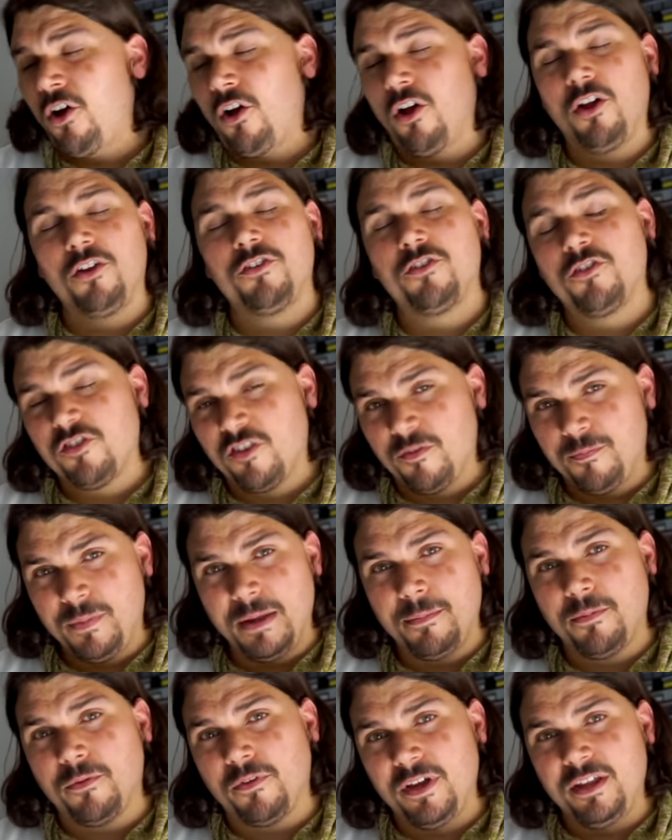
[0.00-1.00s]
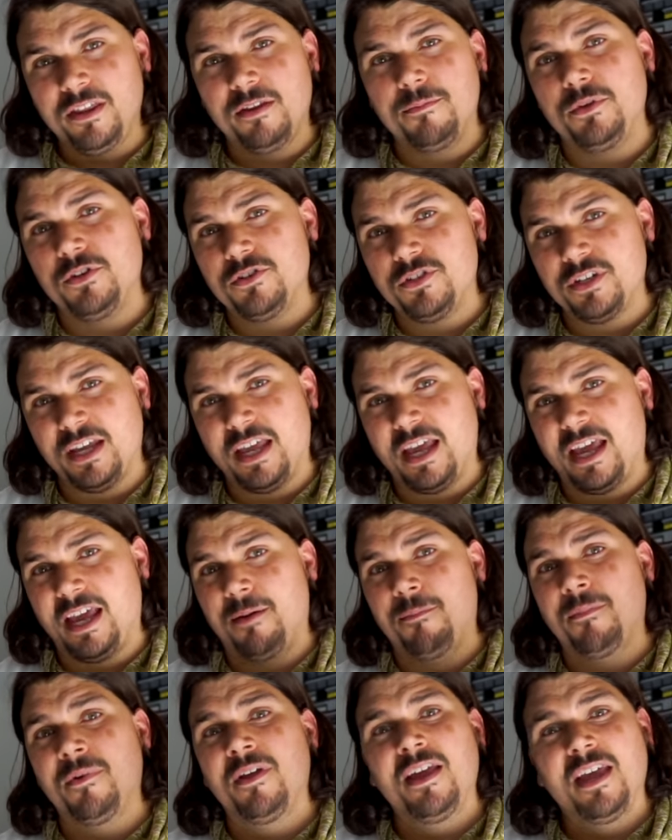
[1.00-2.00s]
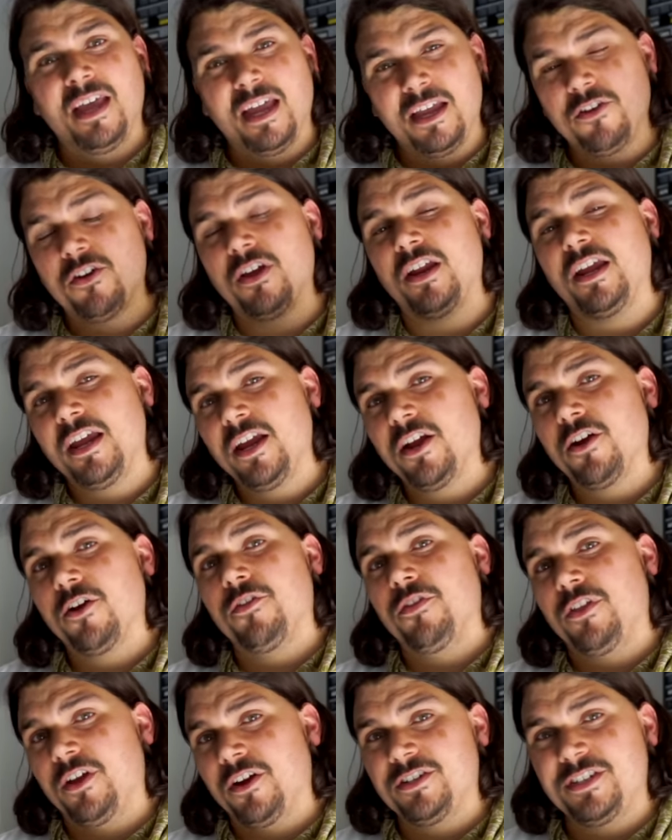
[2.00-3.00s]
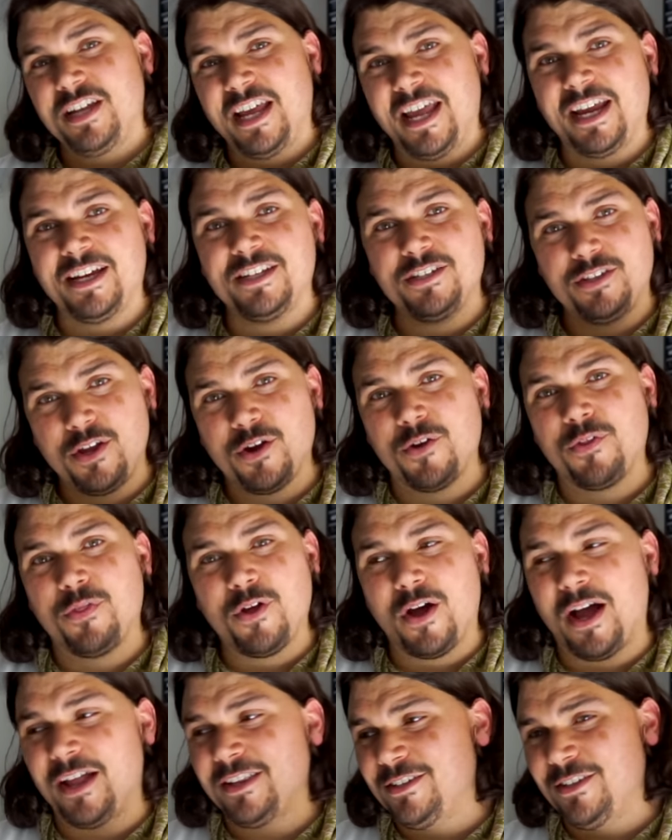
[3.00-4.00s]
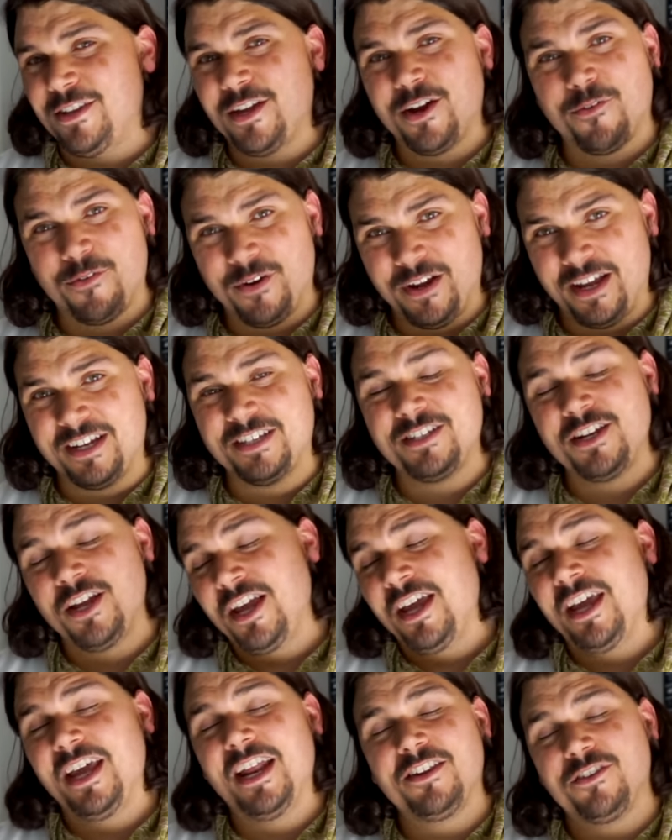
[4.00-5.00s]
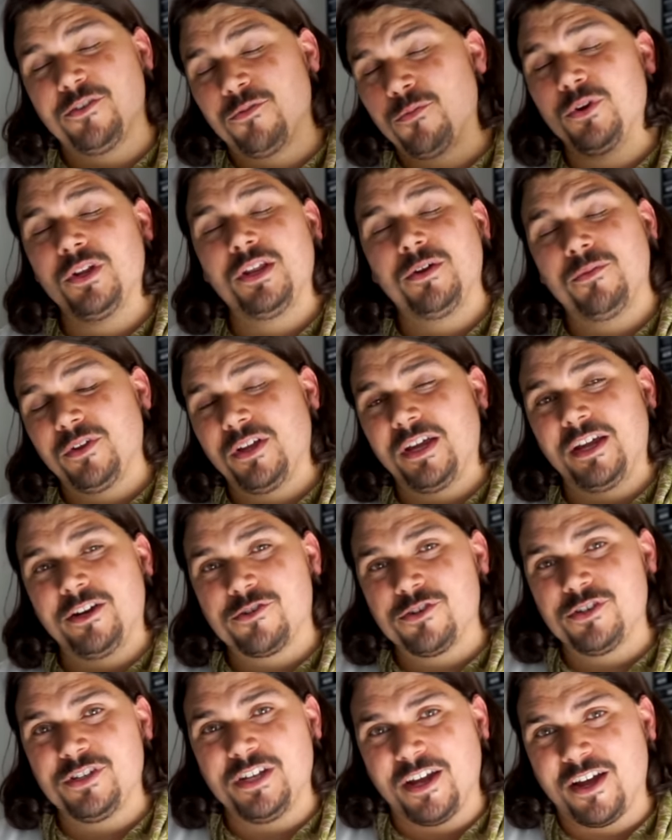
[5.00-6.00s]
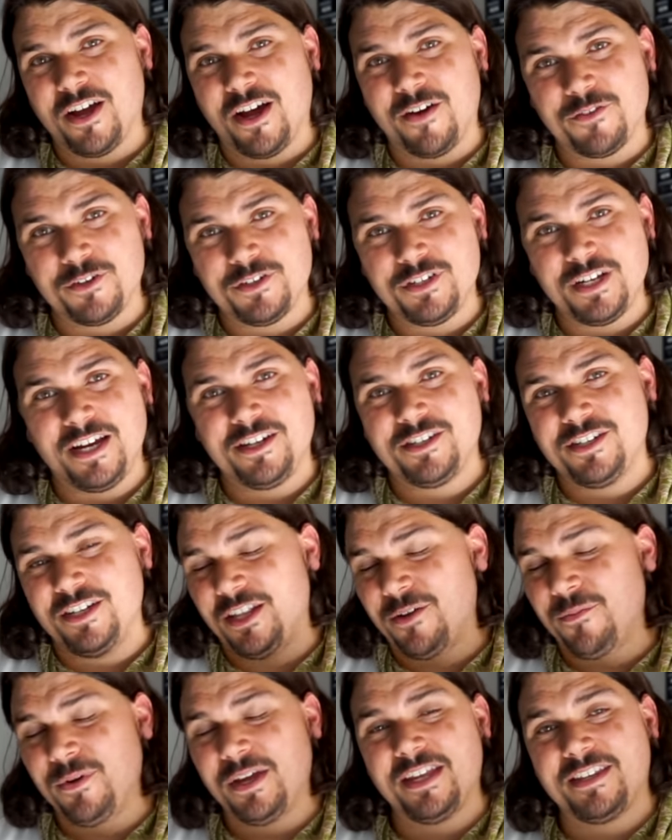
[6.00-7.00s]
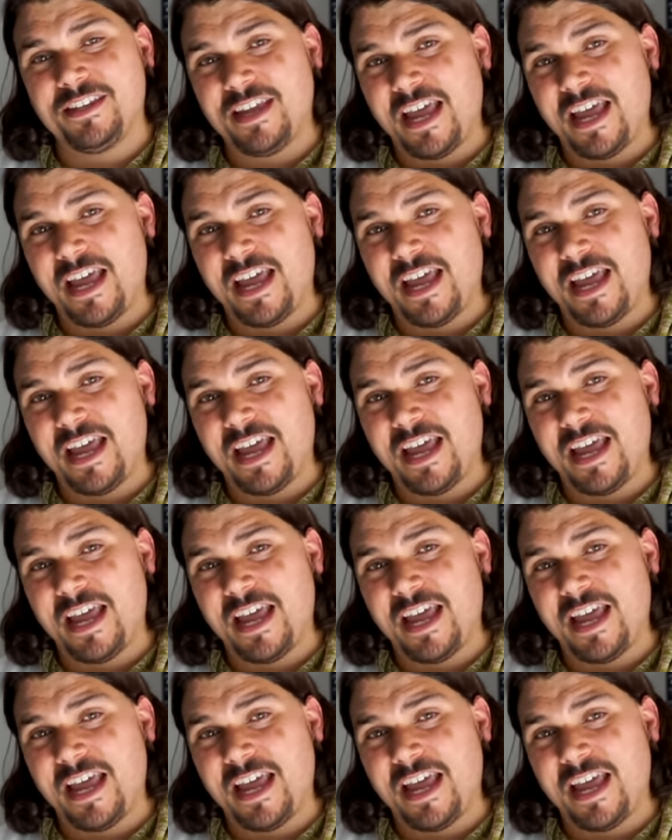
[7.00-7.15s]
all sorts of people in the music game, and you can hear their takes, their thoughts, their rigs, and it's a really, really interesting conversation that we get to